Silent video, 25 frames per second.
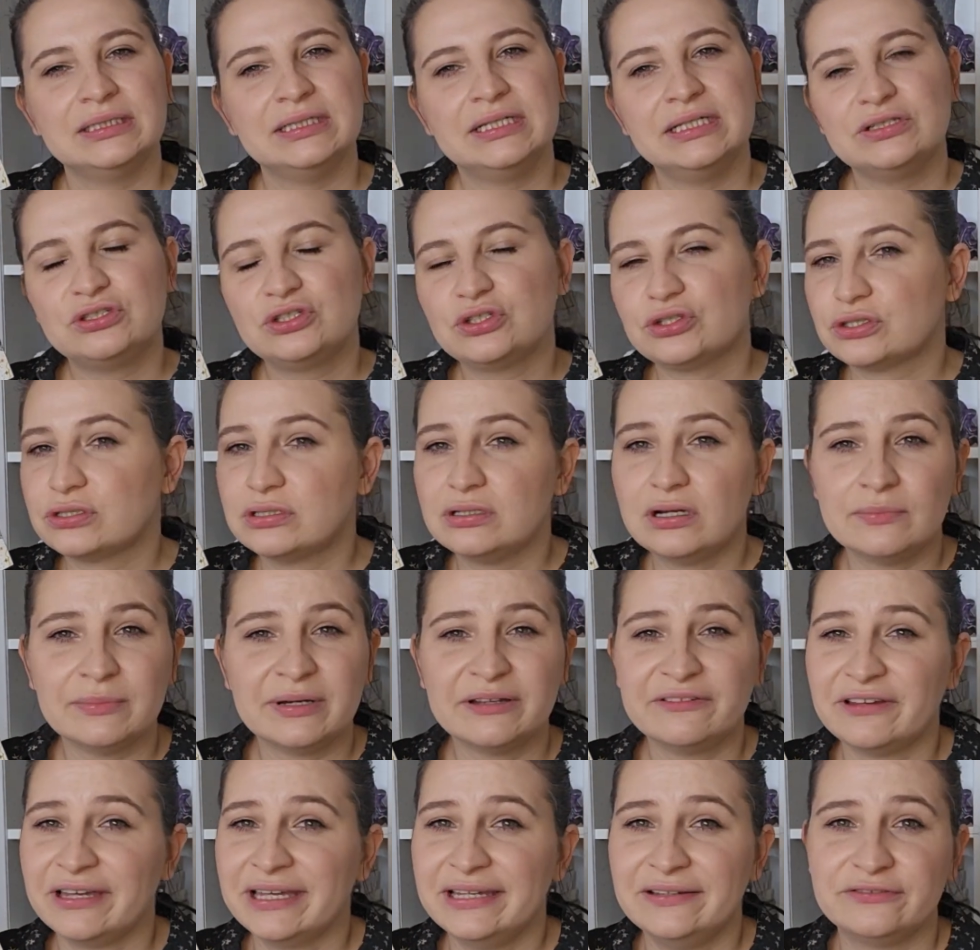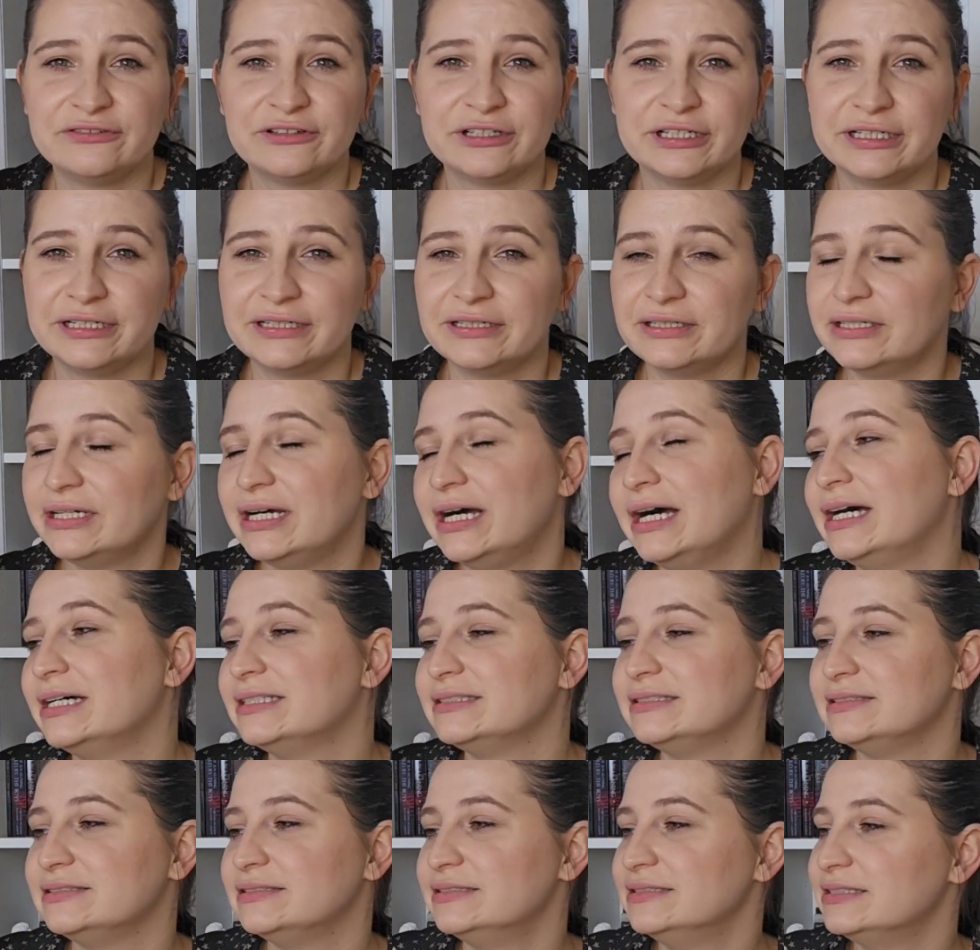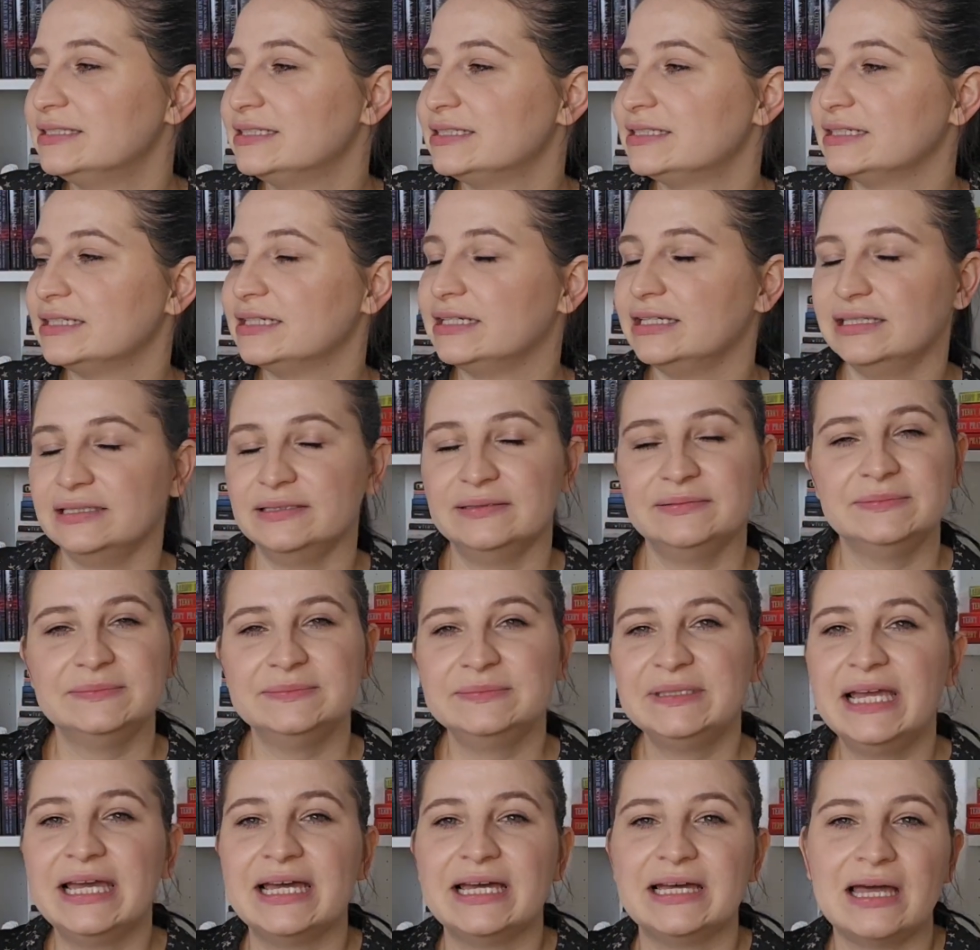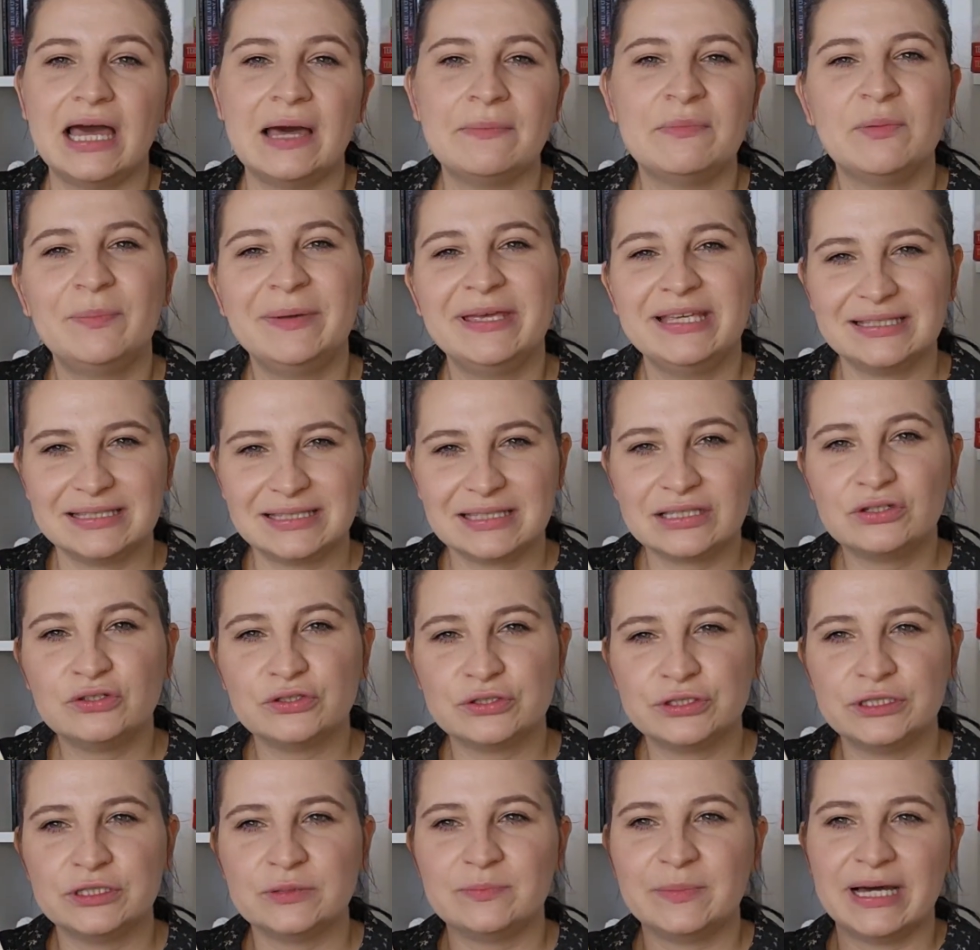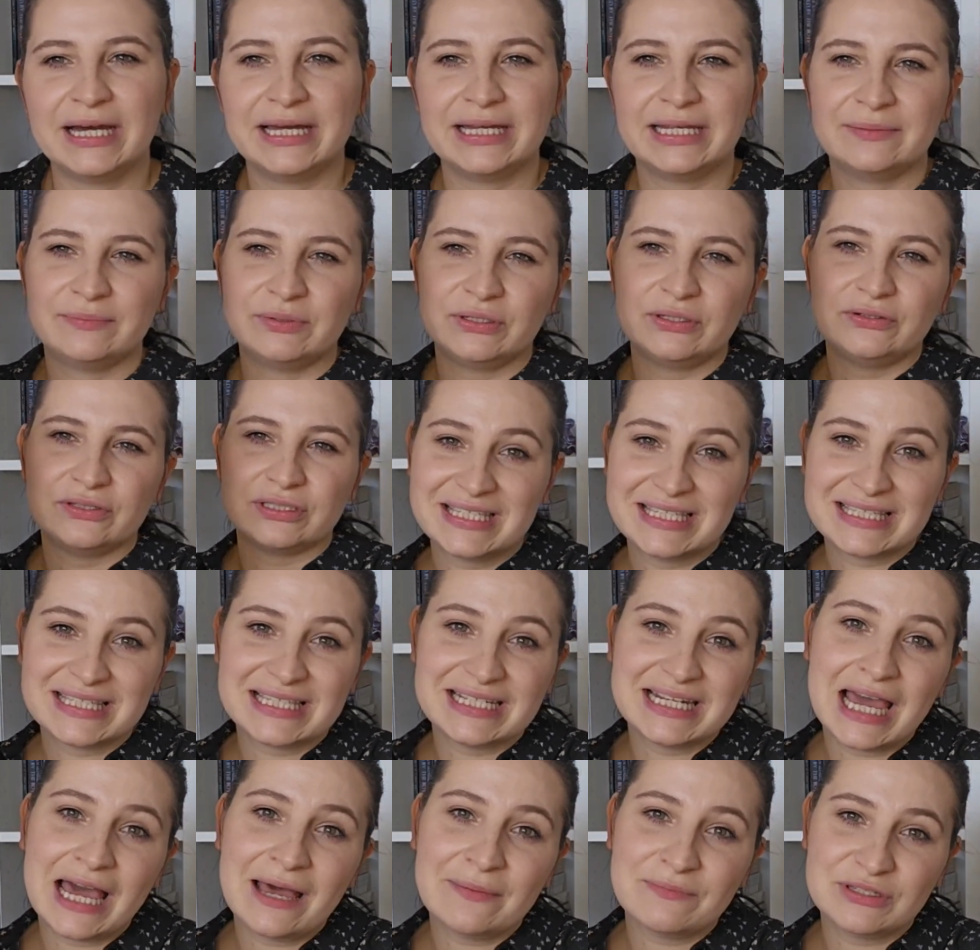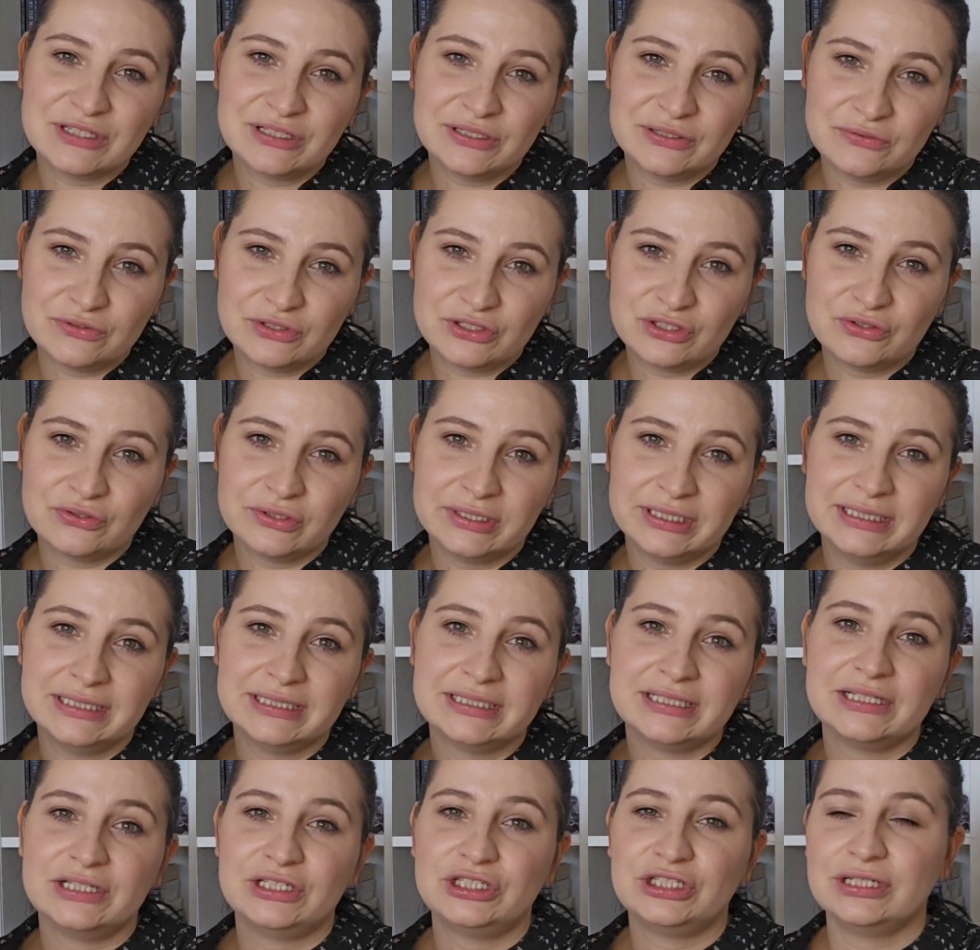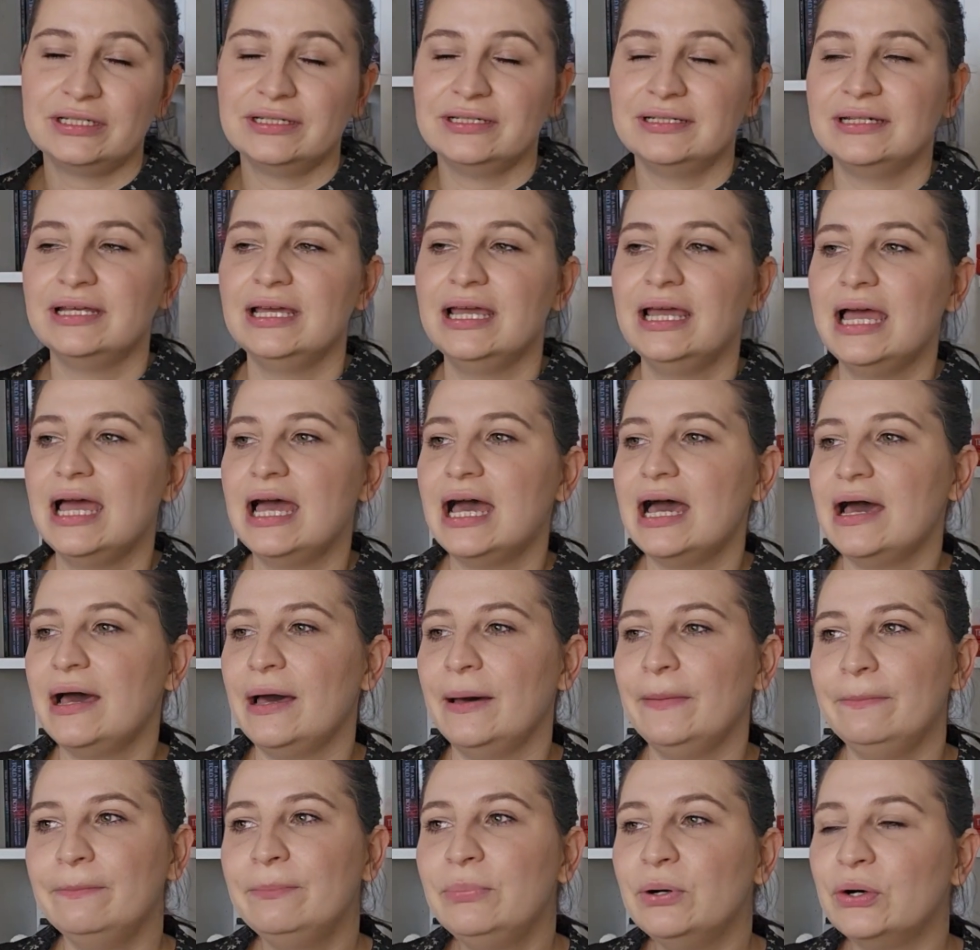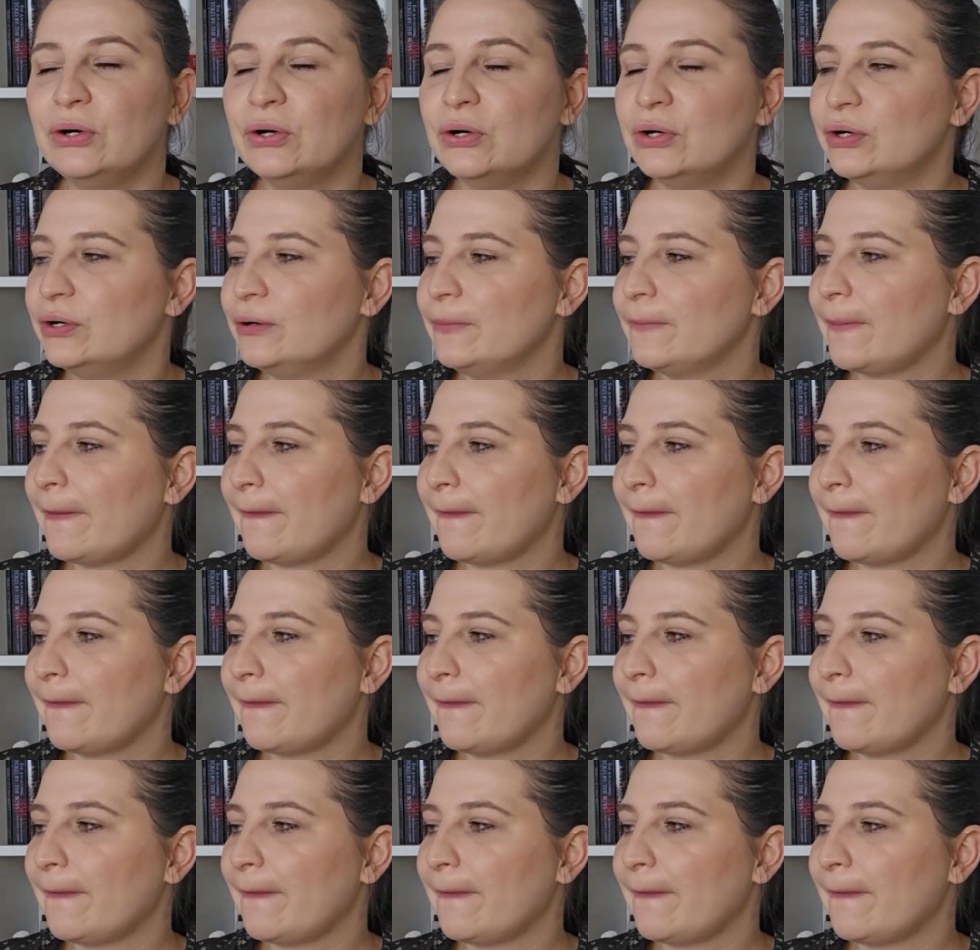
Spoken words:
just not my favourite. And yeah, I'm a bit gutted by it because it's an absolute stunning edition. But